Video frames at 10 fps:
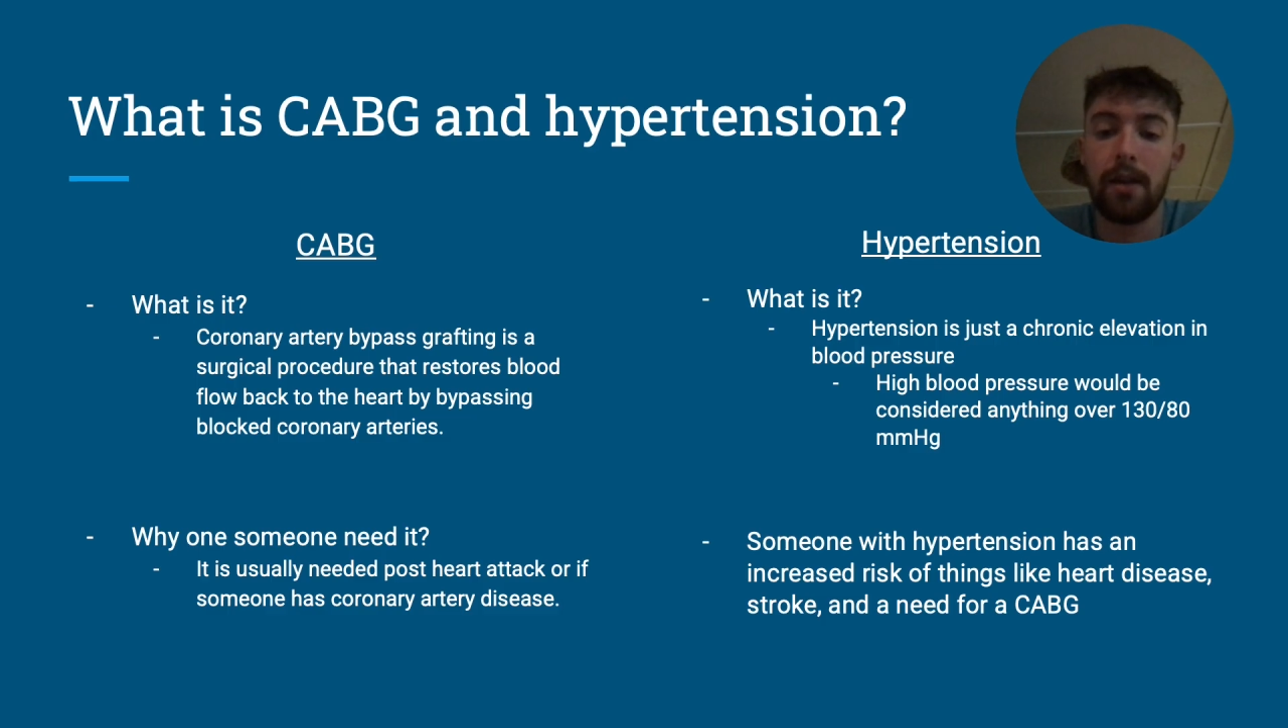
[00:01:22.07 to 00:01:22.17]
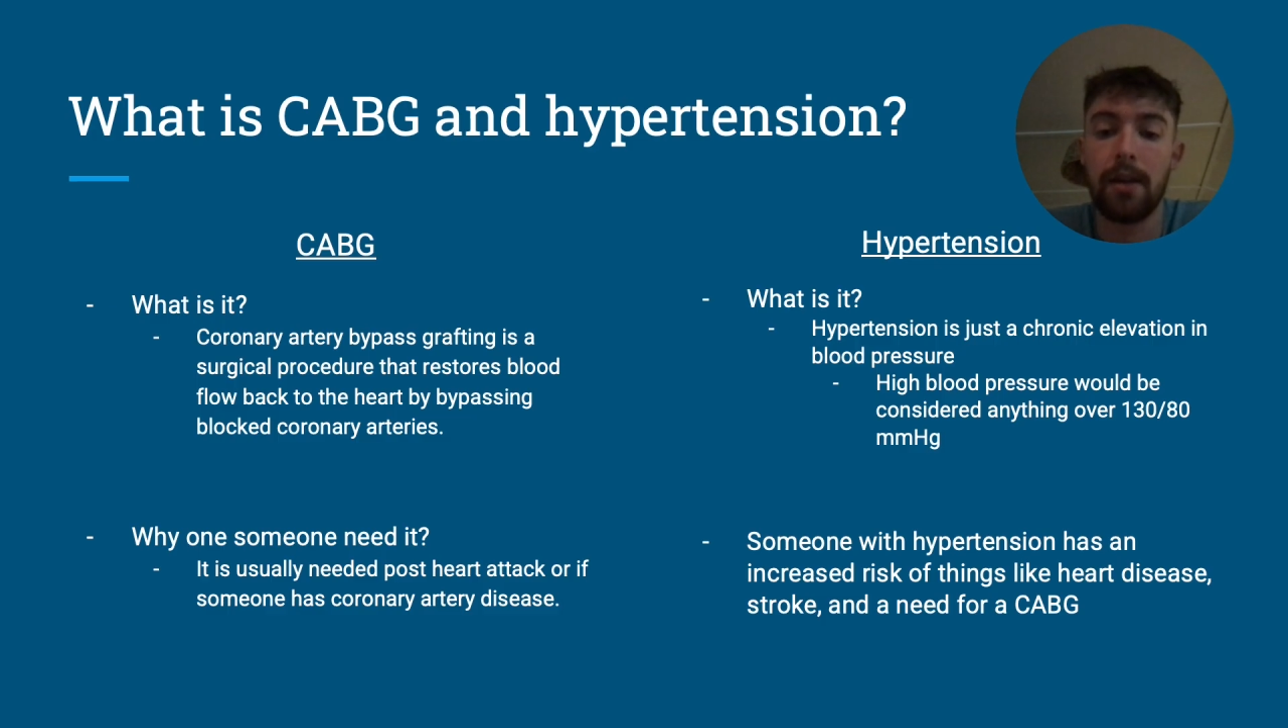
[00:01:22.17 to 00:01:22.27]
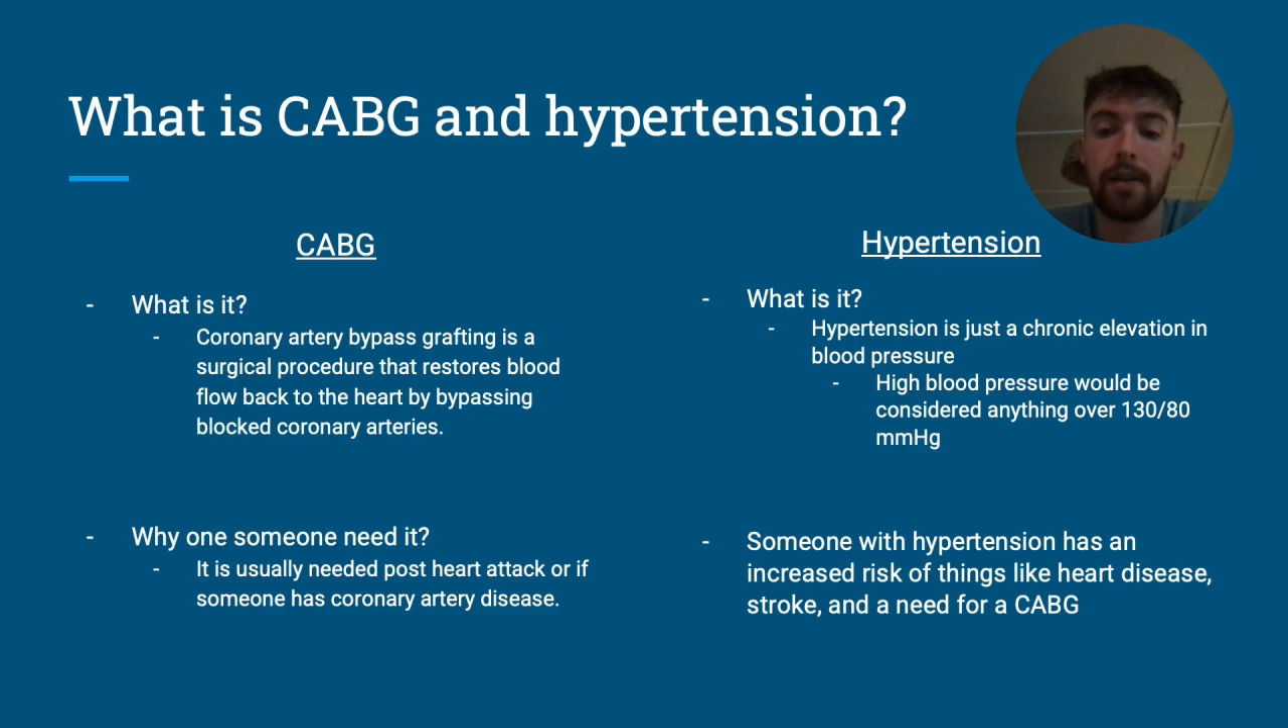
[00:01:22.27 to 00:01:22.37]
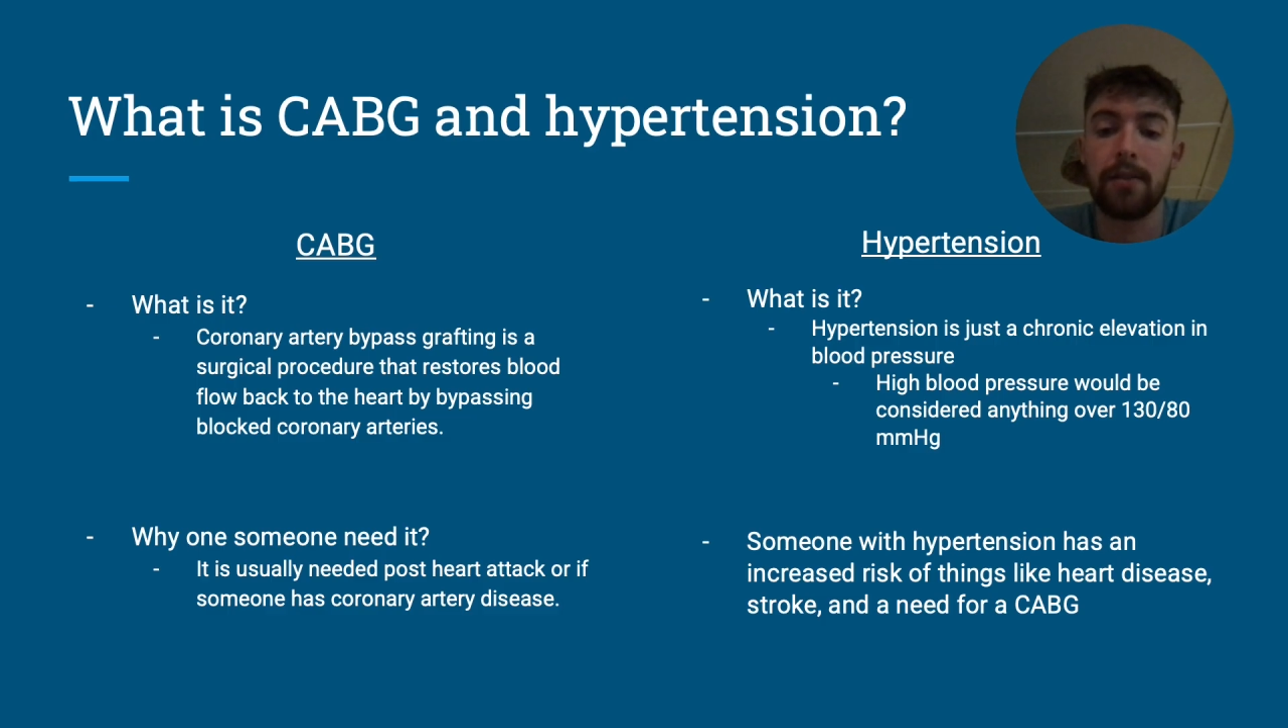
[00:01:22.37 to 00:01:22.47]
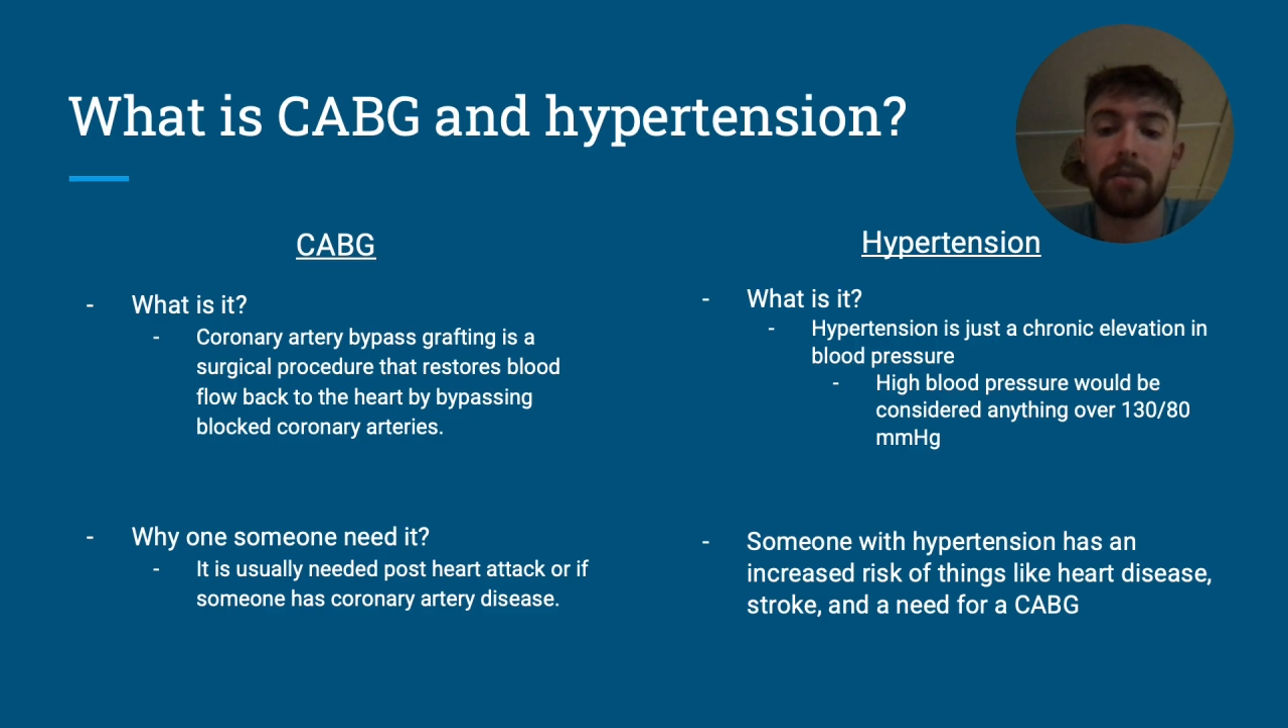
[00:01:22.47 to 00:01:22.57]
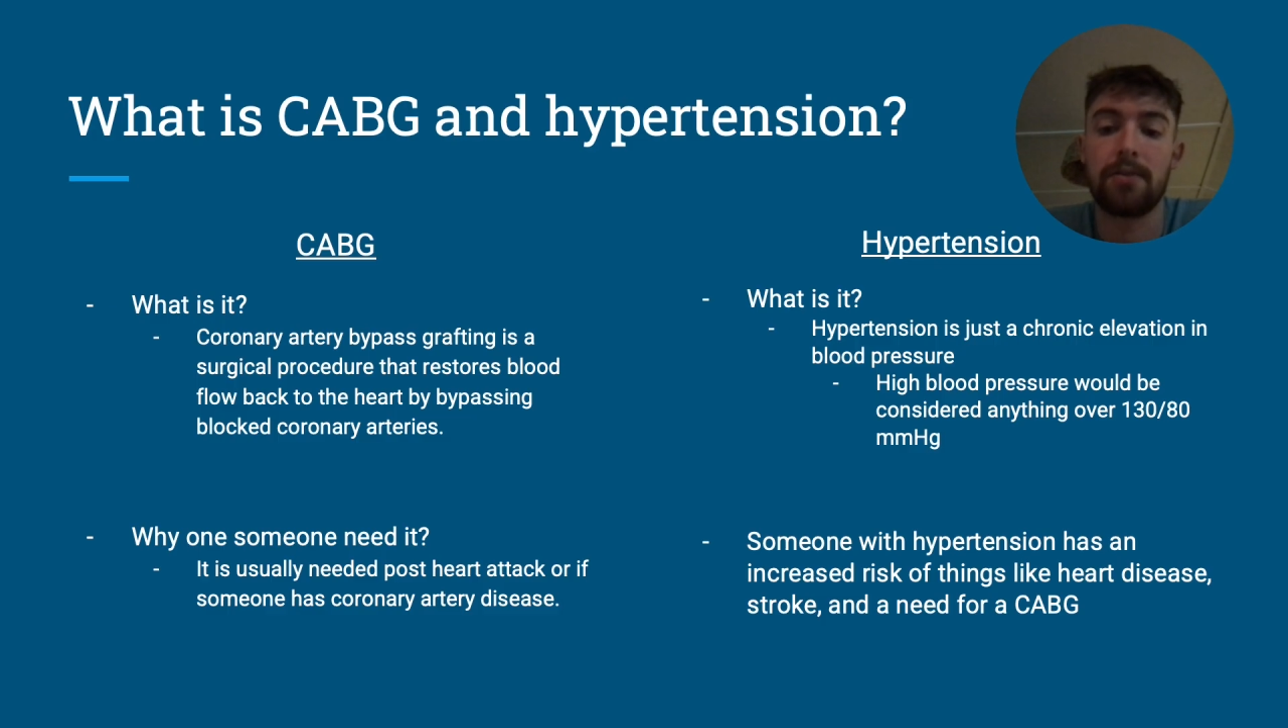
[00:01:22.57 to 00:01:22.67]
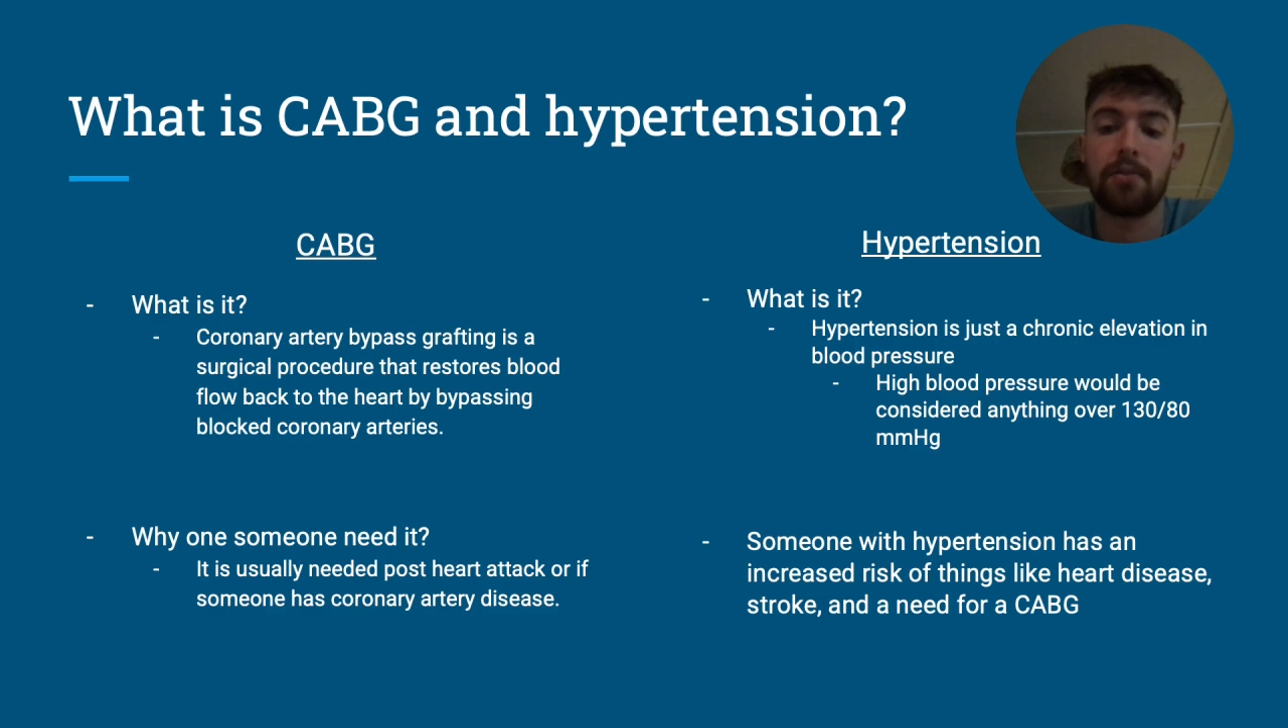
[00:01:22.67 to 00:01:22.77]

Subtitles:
It's